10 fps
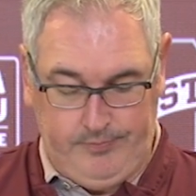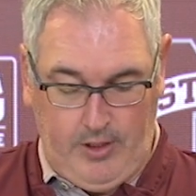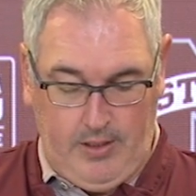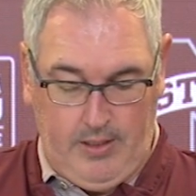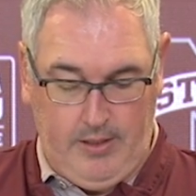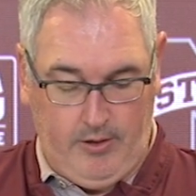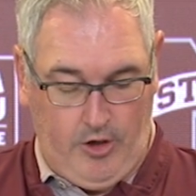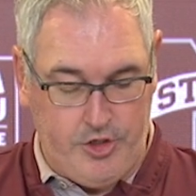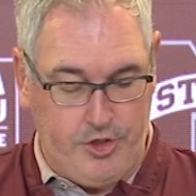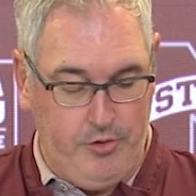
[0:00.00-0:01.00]
Uh,
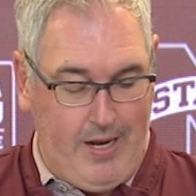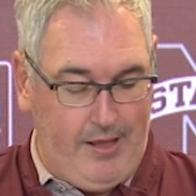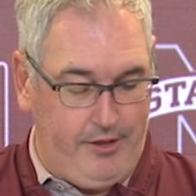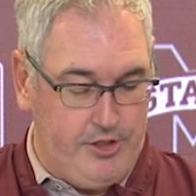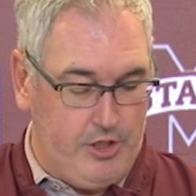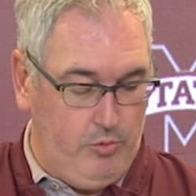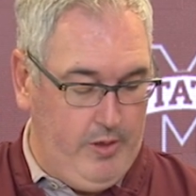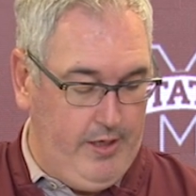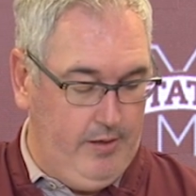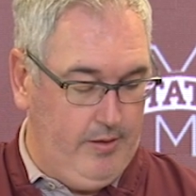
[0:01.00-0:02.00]
our student athletes of the
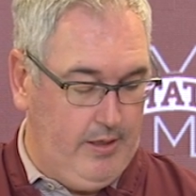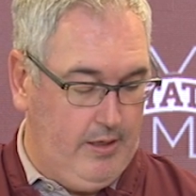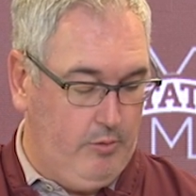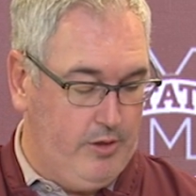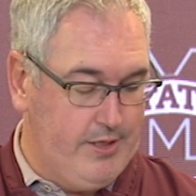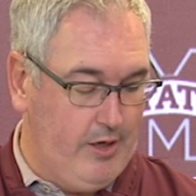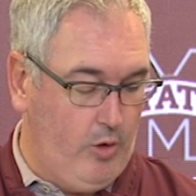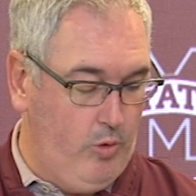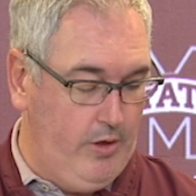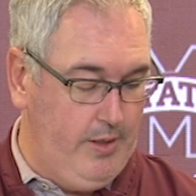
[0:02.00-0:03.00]
week uh, were
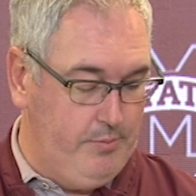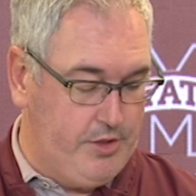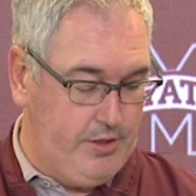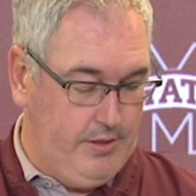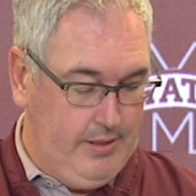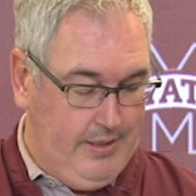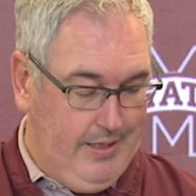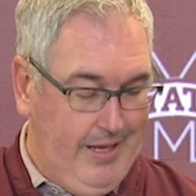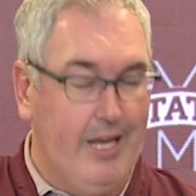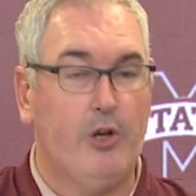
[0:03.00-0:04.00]
Darryl Williams
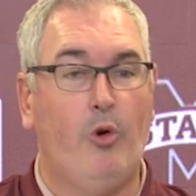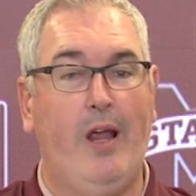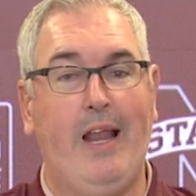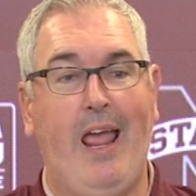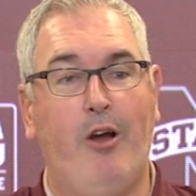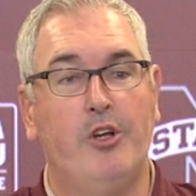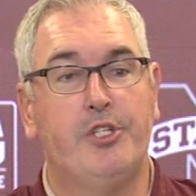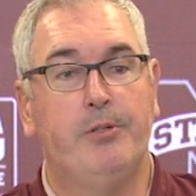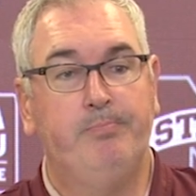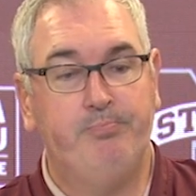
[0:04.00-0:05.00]
and Grant
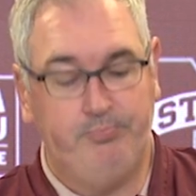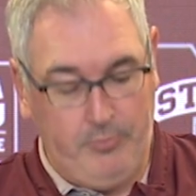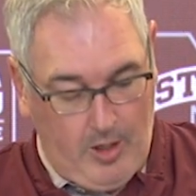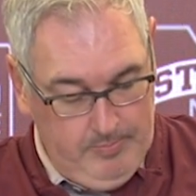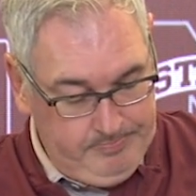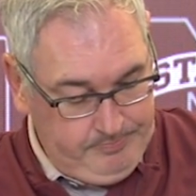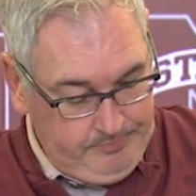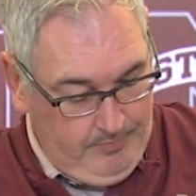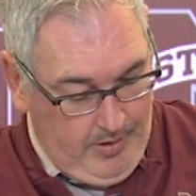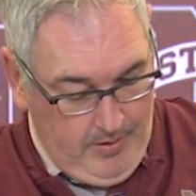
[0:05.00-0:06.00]
Harris. Okay.
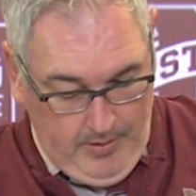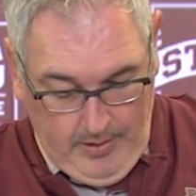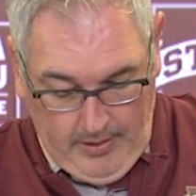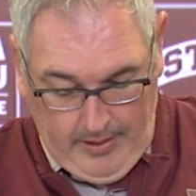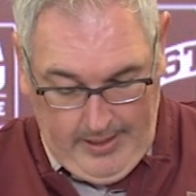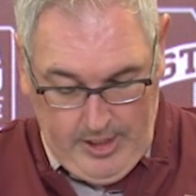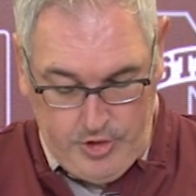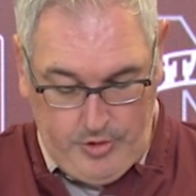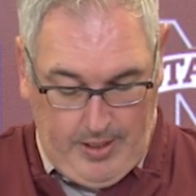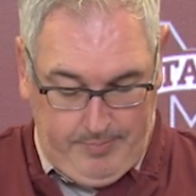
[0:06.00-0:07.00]
Uh,
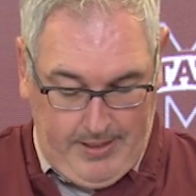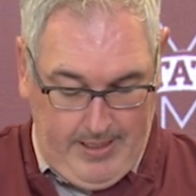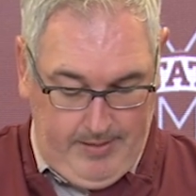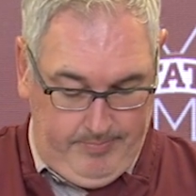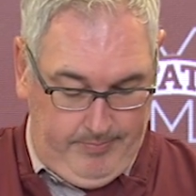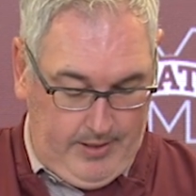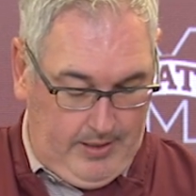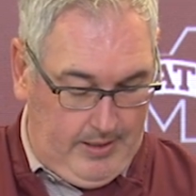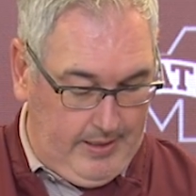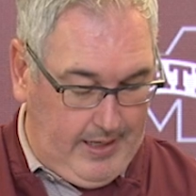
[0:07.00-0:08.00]
injury update
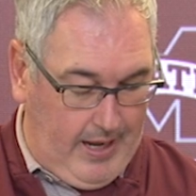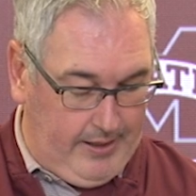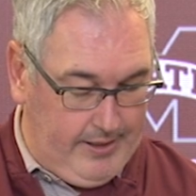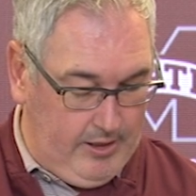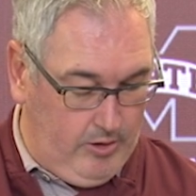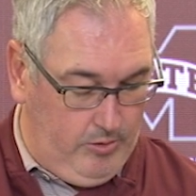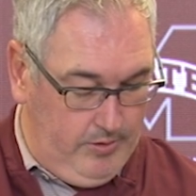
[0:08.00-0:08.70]
Colin uh, Hill